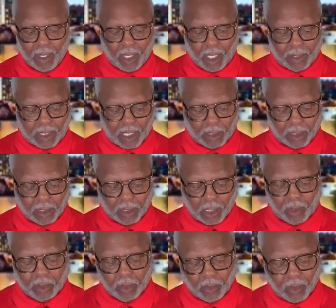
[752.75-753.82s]
And then look
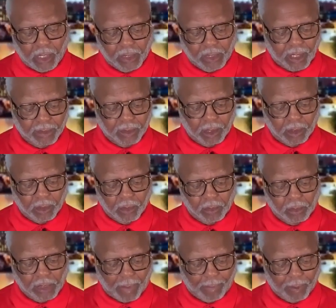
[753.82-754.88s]
what Luke, he says in
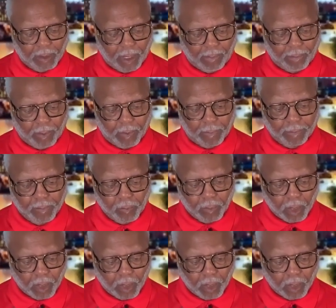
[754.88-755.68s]
Luke chapter number,